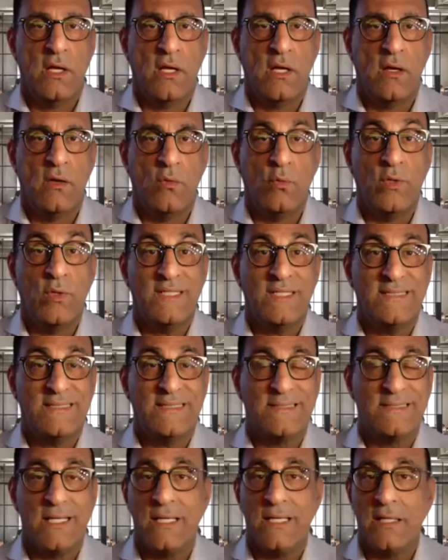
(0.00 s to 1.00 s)
we
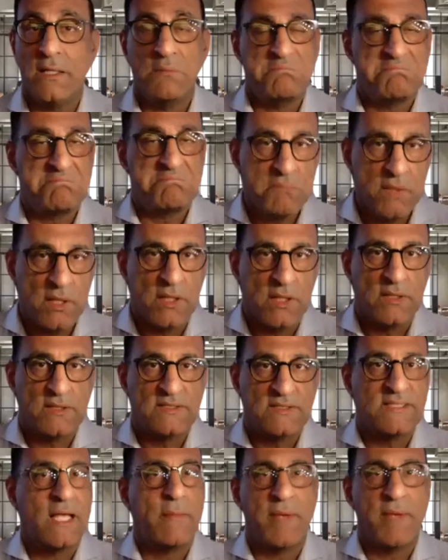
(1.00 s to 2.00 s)
see
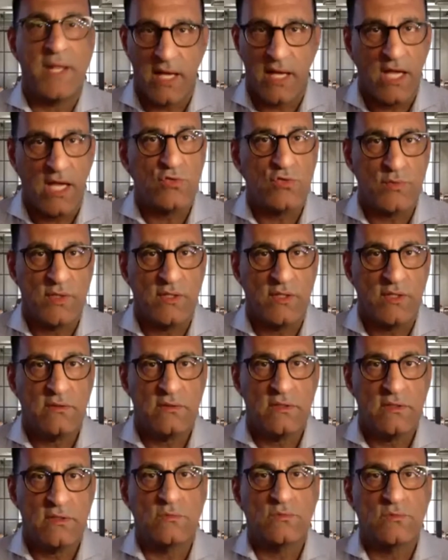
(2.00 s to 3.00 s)
same engagement
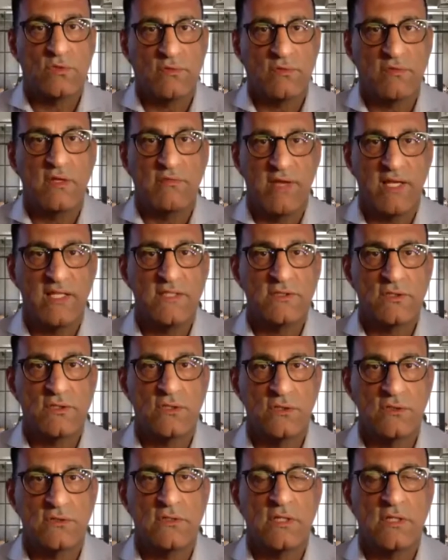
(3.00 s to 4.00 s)
in terms of
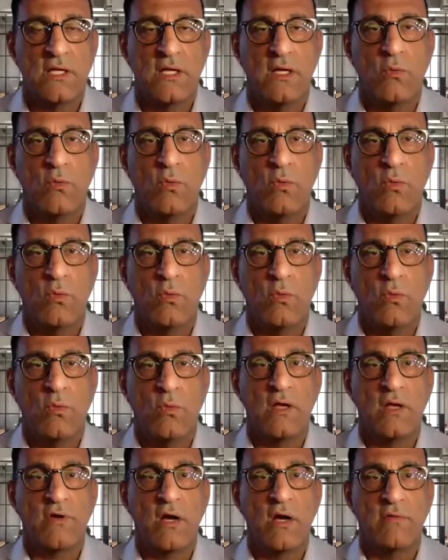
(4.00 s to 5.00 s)
investors wanting to
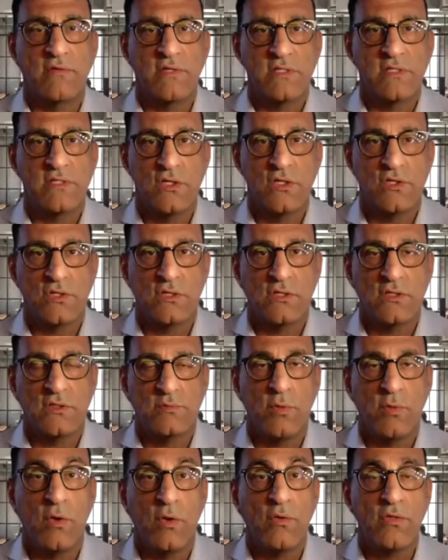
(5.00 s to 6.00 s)
have conversations
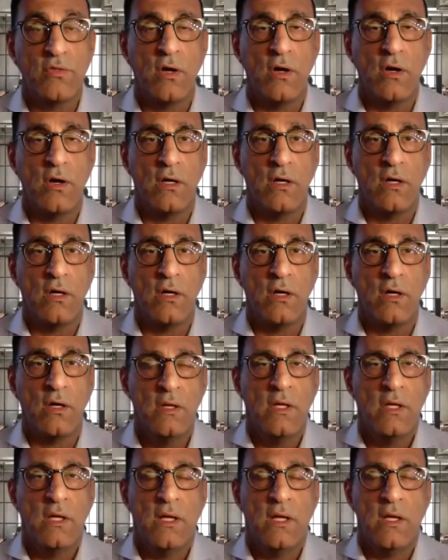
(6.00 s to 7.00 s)
both on
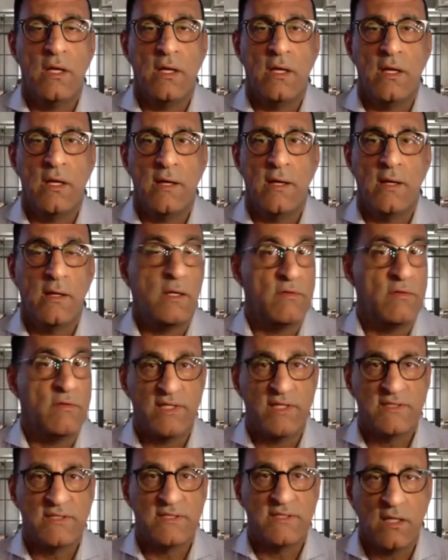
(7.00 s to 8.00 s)

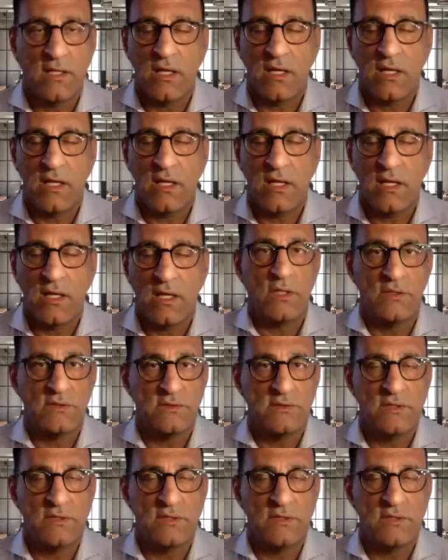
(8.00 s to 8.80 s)
investing in them as well as